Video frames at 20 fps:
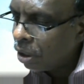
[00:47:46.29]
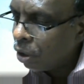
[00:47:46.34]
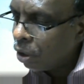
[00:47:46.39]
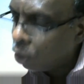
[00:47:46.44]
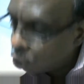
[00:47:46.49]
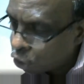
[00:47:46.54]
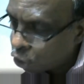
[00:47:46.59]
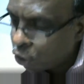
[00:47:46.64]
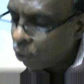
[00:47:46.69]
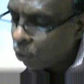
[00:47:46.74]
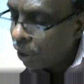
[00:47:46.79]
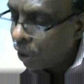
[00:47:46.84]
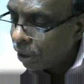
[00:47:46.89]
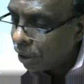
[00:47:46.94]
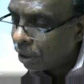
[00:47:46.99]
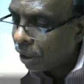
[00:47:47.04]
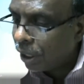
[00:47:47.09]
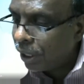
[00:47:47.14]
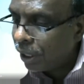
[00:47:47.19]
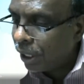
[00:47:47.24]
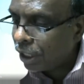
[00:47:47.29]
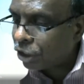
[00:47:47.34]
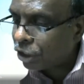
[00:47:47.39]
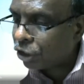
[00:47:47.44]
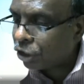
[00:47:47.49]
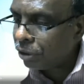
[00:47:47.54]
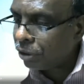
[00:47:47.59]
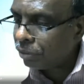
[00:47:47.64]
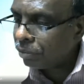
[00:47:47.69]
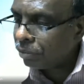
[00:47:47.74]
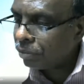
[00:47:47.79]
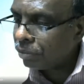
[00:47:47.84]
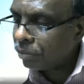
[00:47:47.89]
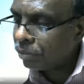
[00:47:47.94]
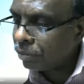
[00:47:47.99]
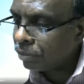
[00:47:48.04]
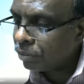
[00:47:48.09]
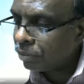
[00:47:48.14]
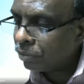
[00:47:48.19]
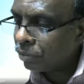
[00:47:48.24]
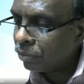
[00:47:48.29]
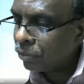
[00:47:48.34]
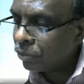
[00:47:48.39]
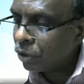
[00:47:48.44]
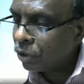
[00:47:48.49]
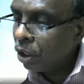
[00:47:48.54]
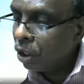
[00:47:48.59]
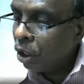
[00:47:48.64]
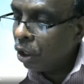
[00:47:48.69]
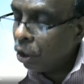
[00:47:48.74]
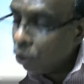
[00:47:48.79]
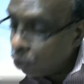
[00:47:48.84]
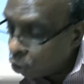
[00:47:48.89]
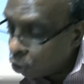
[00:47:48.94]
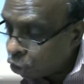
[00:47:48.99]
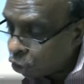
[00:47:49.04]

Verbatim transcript: You show inclination, you